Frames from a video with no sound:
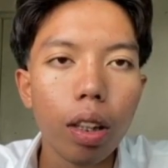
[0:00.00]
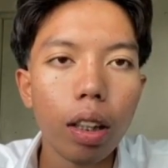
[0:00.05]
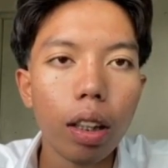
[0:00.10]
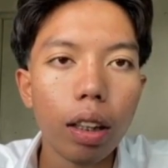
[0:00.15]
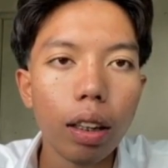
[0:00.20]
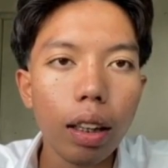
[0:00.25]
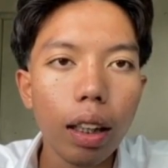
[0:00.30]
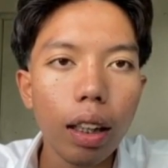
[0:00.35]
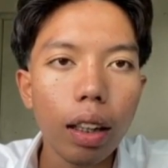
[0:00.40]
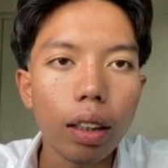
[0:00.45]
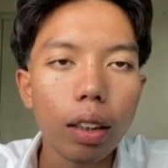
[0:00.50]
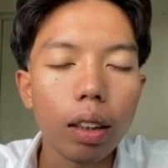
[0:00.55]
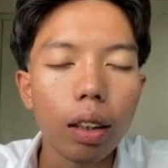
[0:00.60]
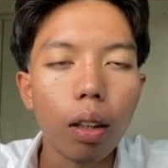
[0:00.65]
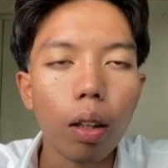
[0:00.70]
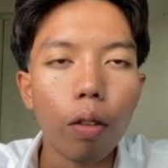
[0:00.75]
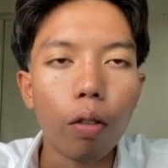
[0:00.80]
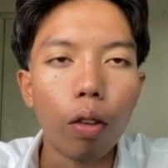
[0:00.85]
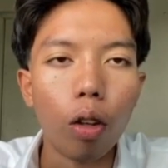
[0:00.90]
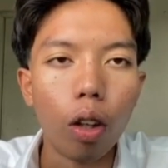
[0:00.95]
Next,
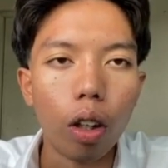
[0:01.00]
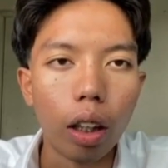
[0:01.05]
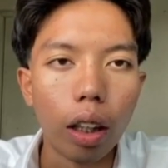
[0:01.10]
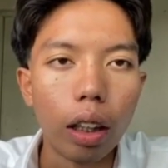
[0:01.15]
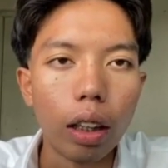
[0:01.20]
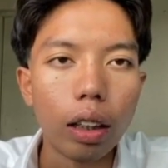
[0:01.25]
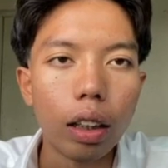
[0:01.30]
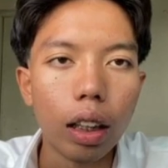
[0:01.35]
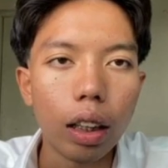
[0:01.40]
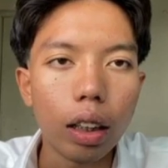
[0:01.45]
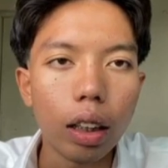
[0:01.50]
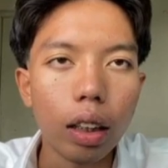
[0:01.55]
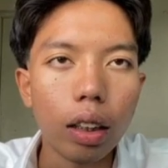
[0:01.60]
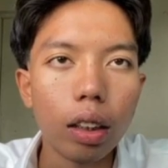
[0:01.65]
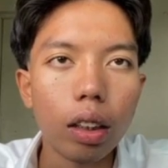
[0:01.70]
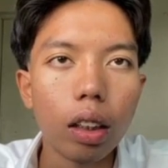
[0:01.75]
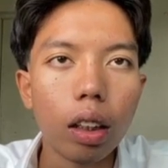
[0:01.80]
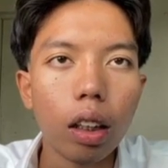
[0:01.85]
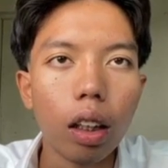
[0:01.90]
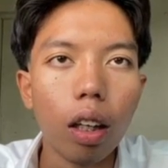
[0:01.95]
for
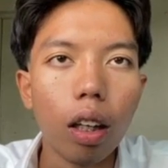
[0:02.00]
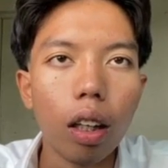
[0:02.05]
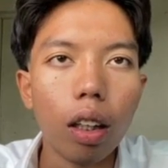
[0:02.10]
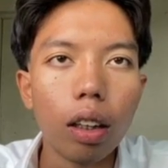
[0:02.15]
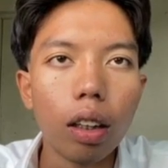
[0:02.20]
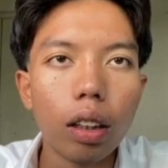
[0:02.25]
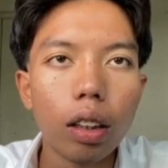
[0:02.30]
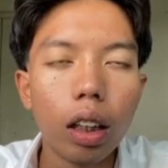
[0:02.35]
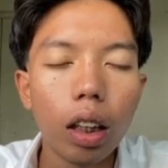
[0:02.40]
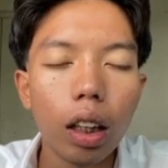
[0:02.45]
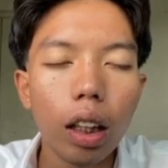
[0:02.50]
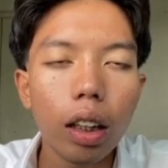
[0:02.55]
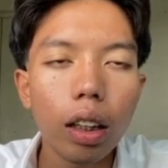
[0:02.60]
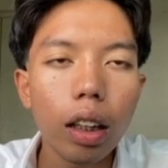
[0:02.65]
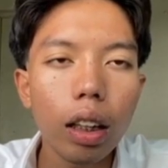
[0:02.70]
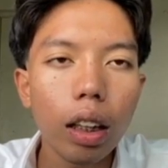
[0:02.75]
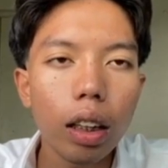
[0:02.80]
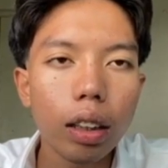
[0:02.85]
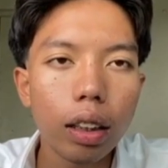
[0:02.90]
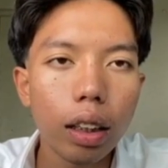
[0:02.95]
organizations,
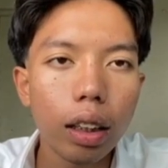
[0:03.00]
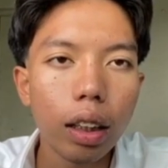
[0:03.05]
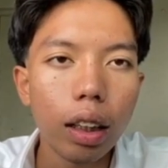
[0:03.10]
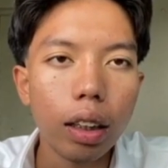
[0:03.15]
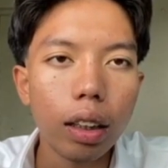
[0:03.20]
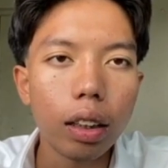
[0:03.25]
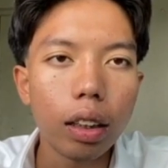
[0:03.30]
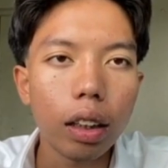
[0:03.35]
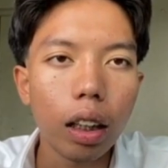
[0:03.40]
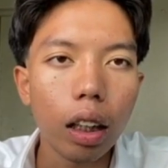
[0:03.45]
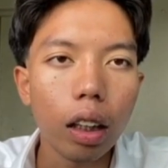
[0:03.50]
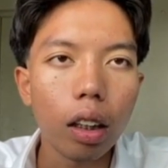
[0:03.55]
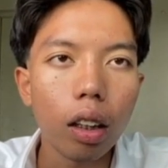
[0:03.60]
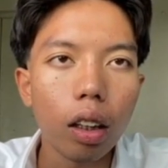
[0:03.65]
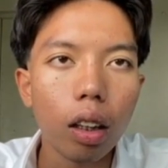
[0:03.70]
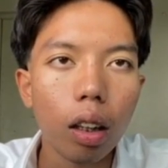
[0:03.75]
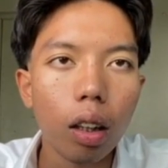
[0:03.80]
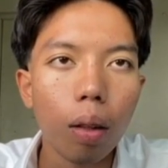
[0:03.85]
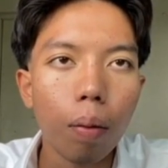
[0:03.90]
security incidents can